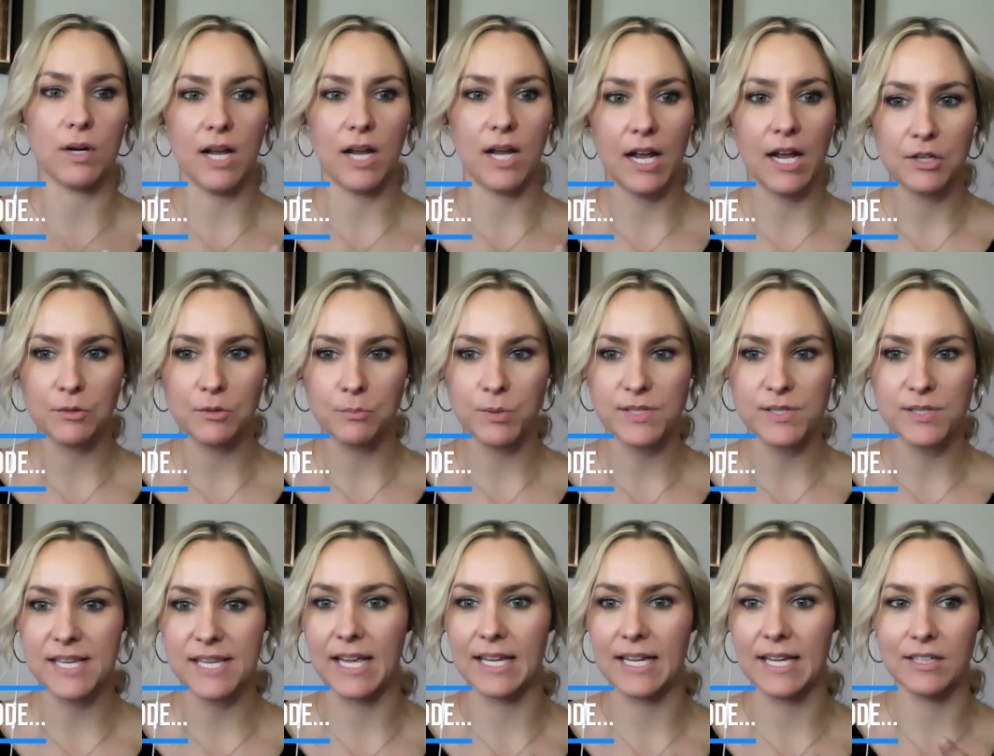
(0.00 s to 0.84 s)

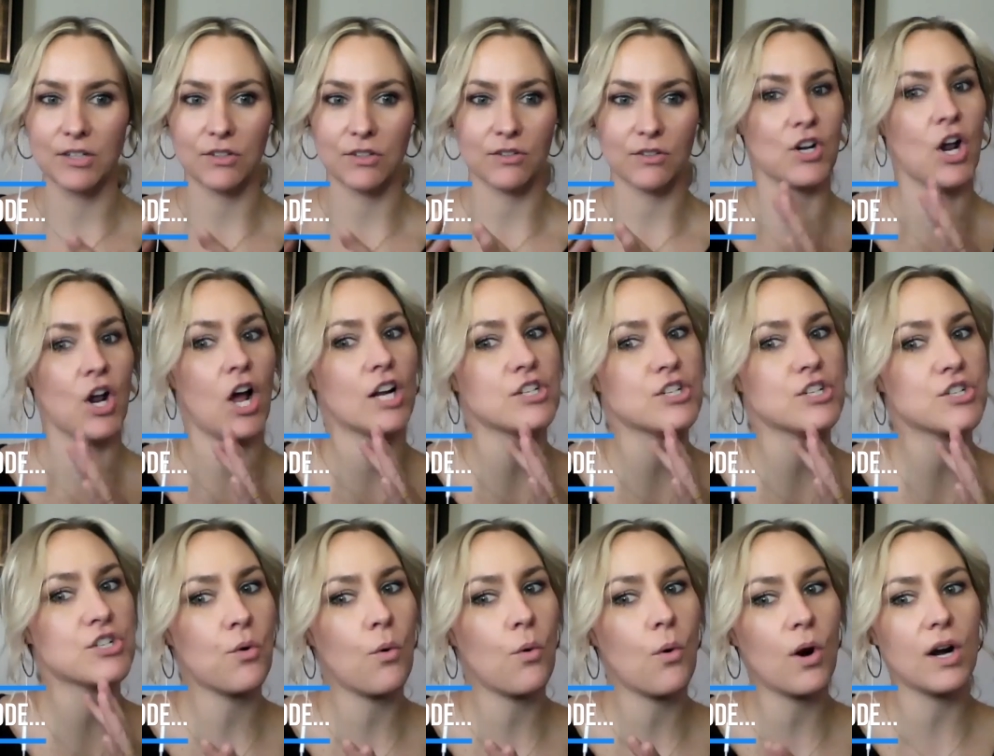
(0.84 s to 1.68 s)
100% you're not
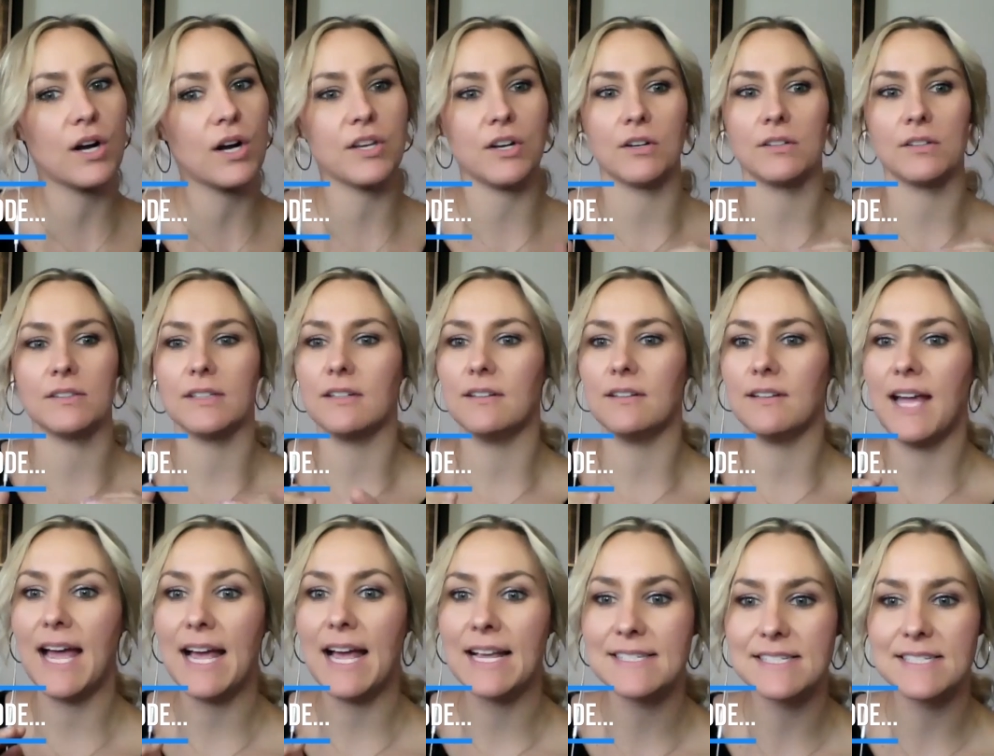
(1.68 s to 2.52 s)
sure you're a little
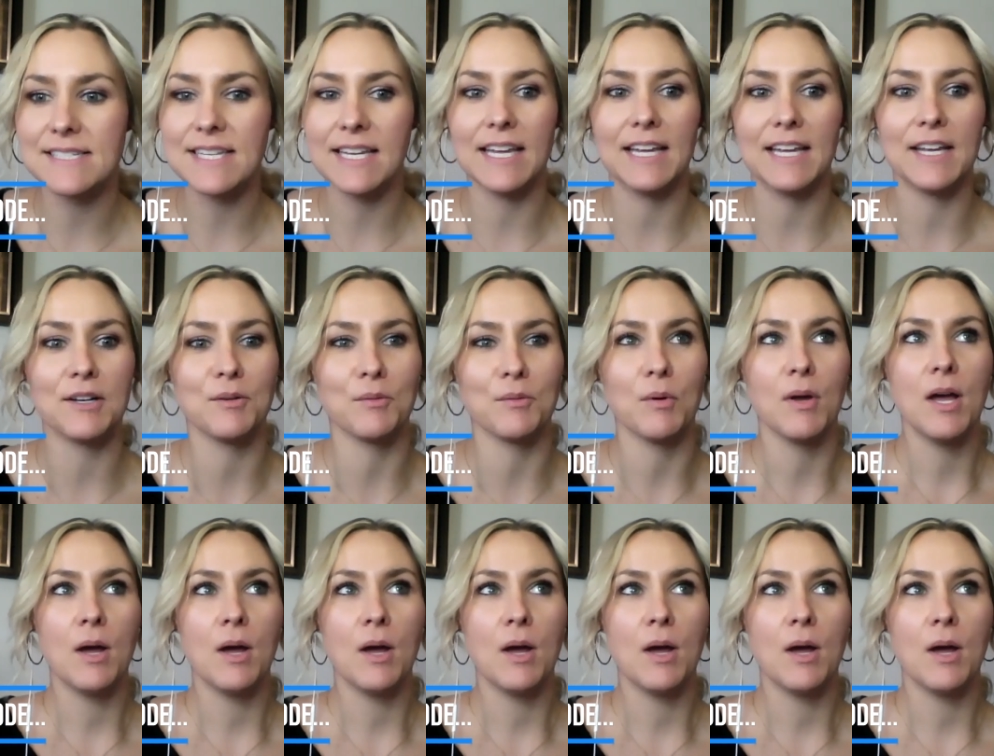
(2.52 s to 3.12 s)
hesitant